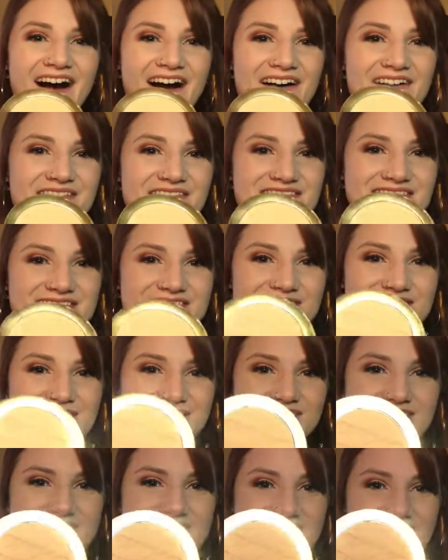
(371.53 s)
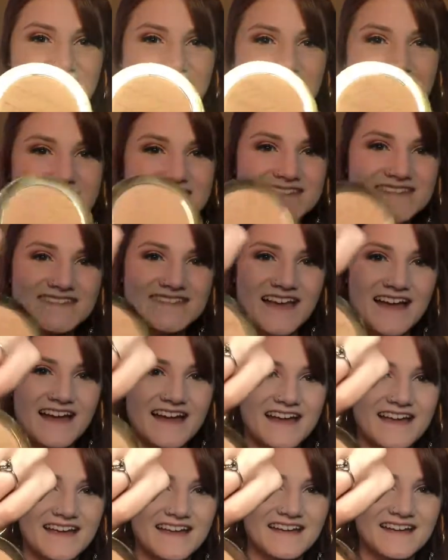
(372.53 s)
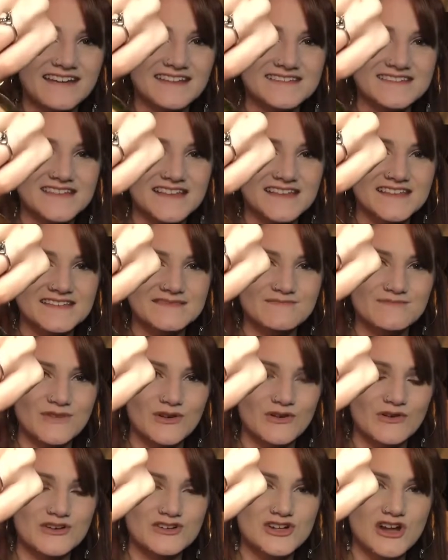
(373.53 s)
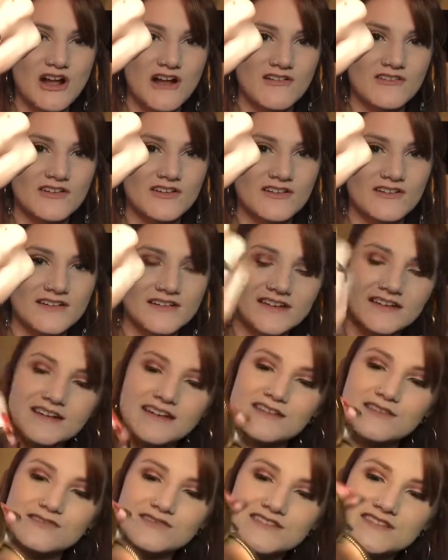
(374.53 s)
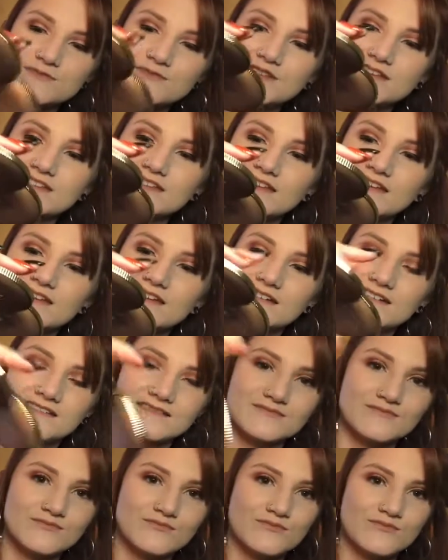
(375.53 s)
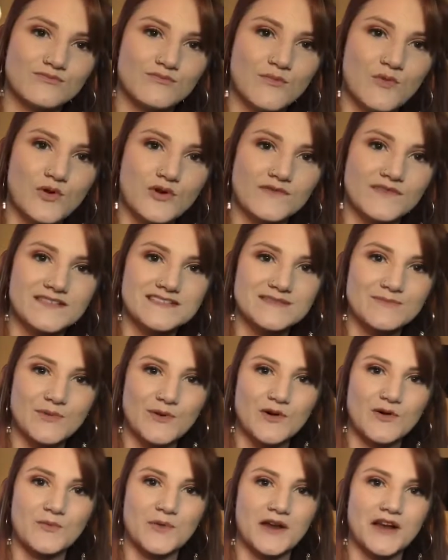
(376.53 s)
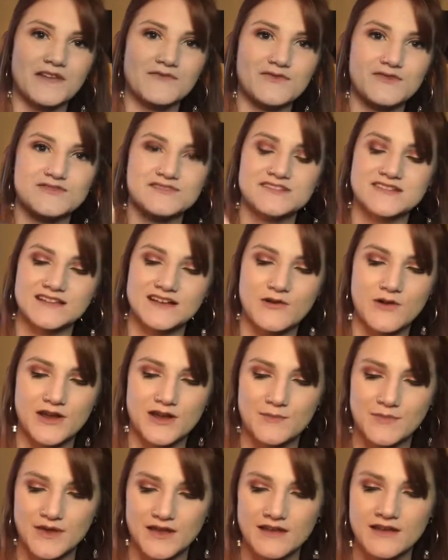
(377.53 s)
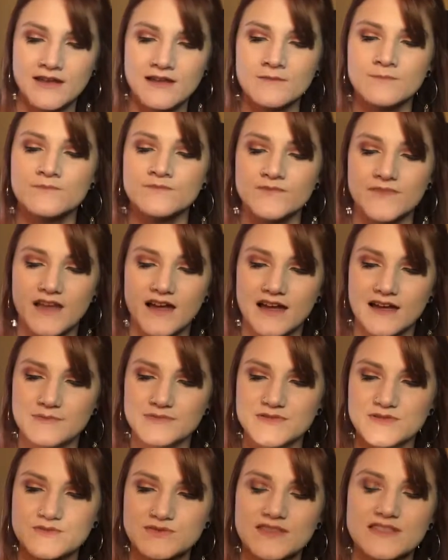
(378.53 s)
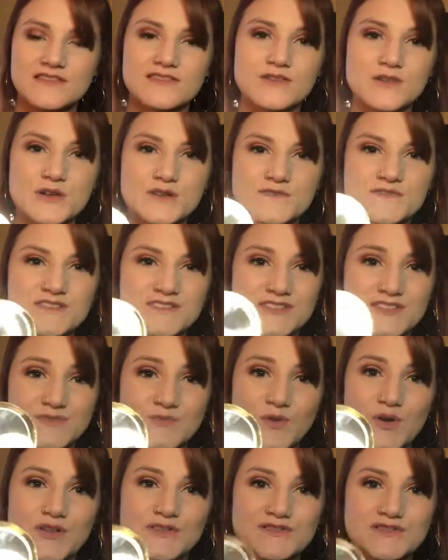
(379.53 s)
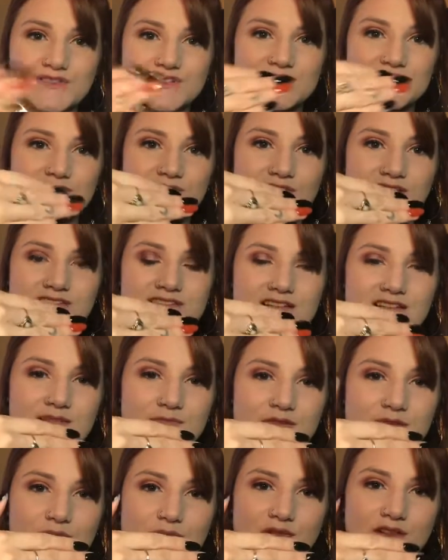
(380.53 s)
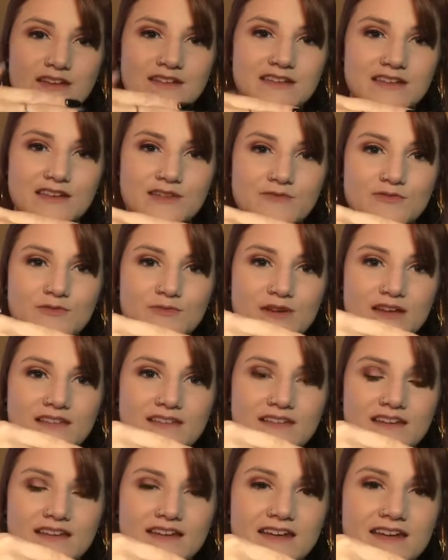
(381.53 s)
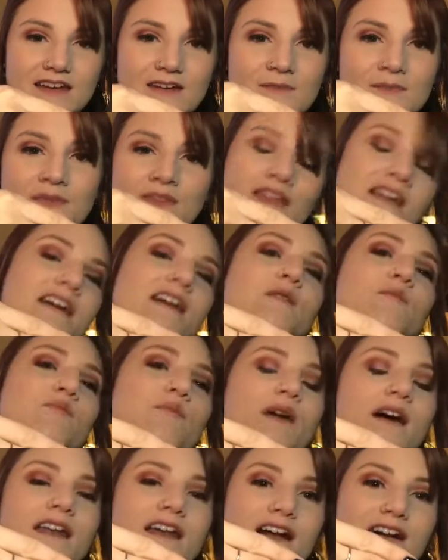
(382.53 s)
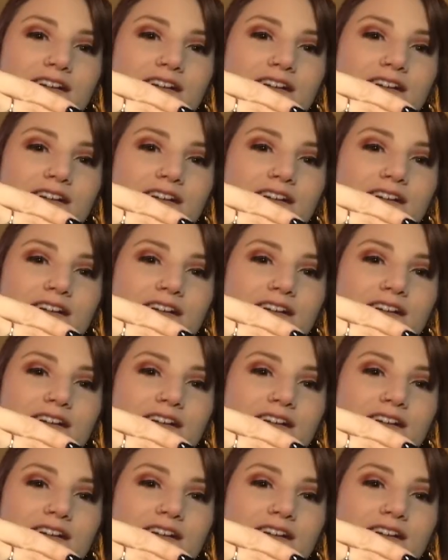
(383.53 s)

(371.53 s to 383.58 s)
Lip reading: This is what it looks like inside. It says milk chocolate on it. It used to be like more visible, but I've used it quite a bit. I absolutely love this bronzer. It's so good. Sorry, I'm like blinding you with my light here. But